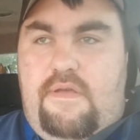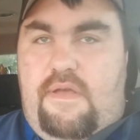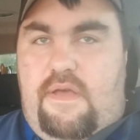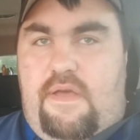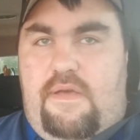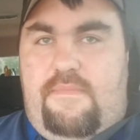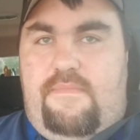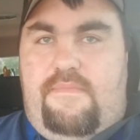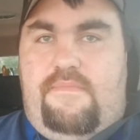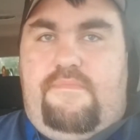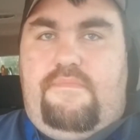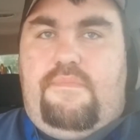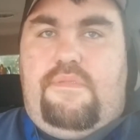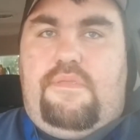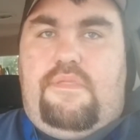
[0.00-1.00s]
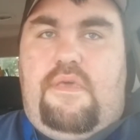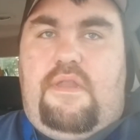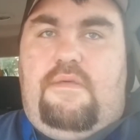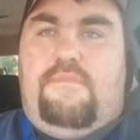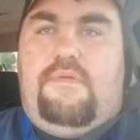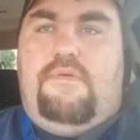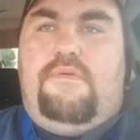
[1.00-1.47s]
Um, instead
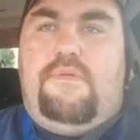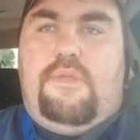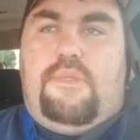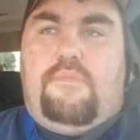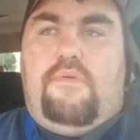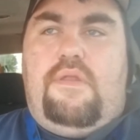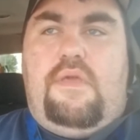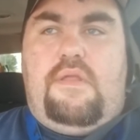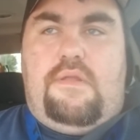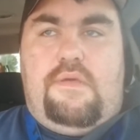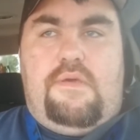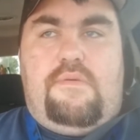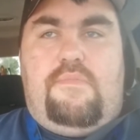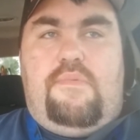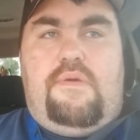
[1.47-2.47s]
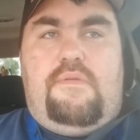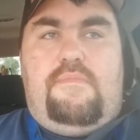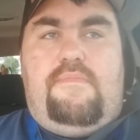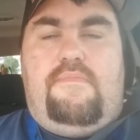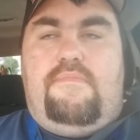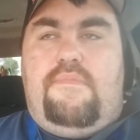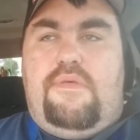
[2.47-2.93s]
of doing the 3D look, we
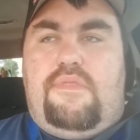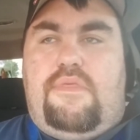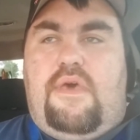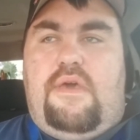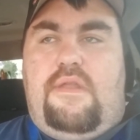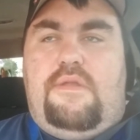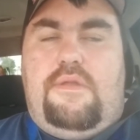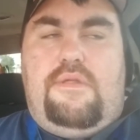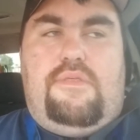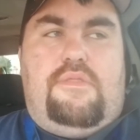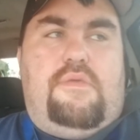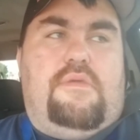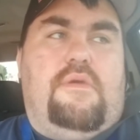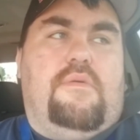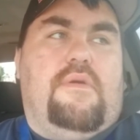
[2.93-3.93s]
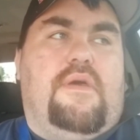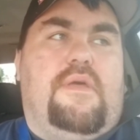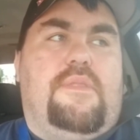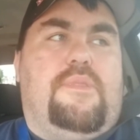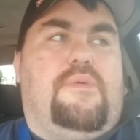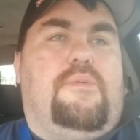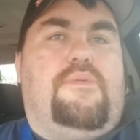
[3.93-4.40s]
decided just to go ahead
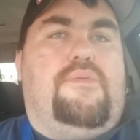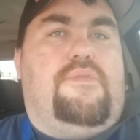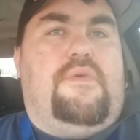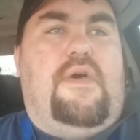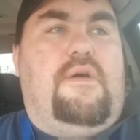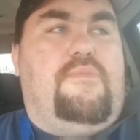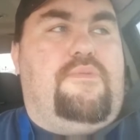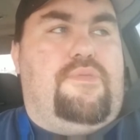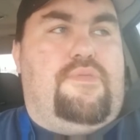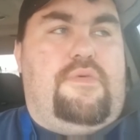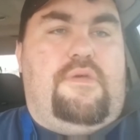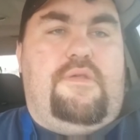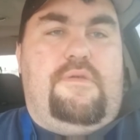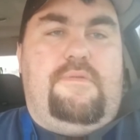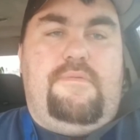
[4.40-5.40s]
and throw the stoppings in it.